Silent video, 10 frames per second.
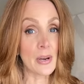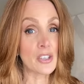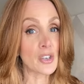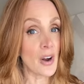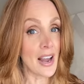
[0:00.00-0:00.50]

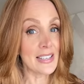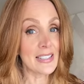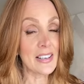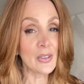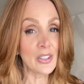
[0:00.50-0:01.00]
reach your
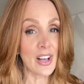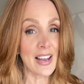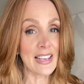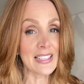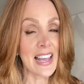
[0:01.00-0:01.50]
ideal
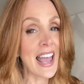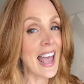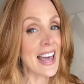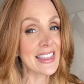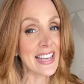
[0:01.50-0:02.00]
client
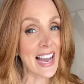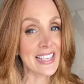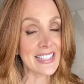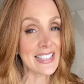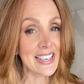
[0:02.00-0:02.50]
at the
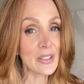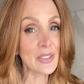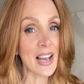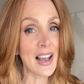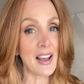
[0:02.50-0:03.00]
ideal
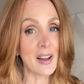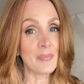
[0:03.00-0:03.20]
time